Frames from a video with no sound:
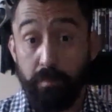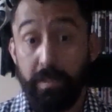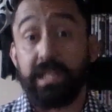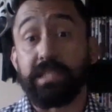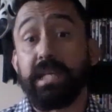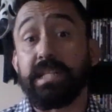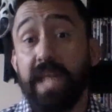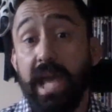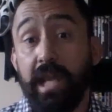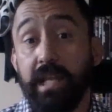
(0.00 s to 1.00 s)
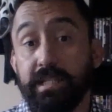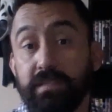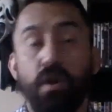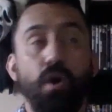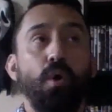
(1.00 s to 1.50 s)
because the antagonist
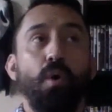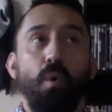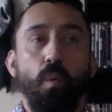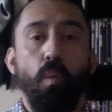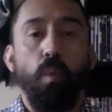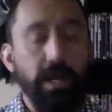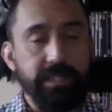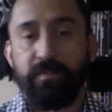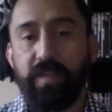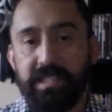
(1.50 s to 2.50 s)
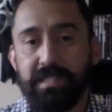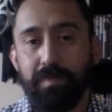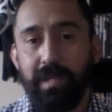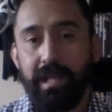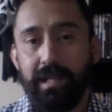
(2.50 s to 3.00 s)
wants to finish his
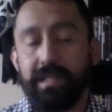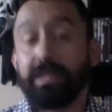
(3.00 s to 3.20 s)
plan.